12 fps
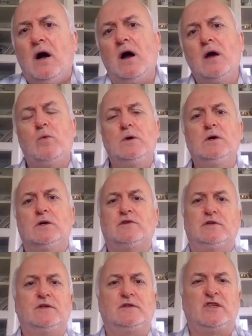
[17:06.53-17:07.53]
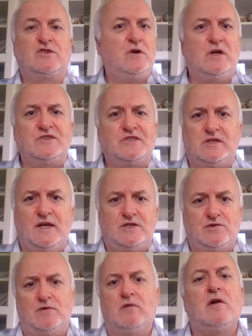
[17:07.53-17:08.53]
I worked as a
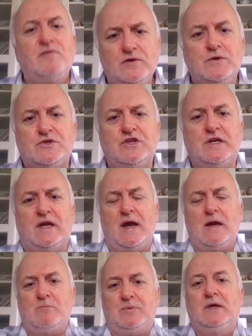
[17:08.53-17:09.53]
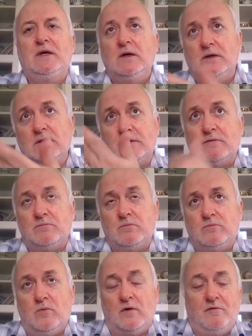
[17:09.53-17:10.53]
translator in a refugee camp, as
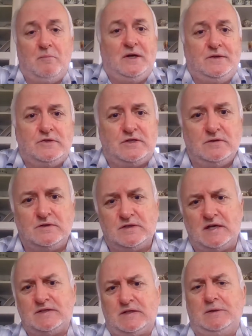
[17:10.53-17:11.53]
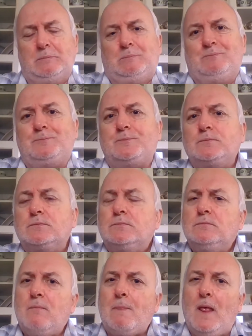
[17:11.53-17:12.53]
one of my students has done.
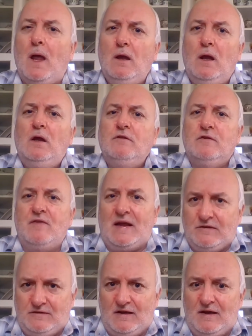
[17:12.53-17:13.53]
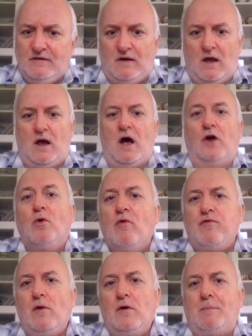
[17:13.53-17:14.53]
So that says an
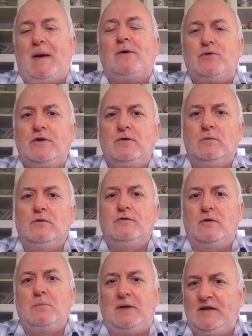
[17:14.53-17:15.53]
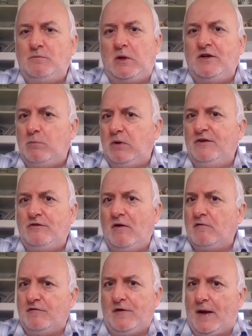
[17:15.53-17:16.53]
awful lot about you. So please, please, please
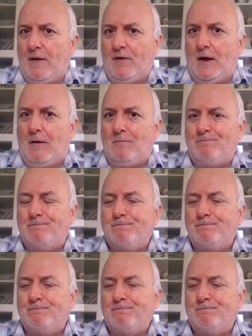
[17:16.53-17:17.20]
don't forget that.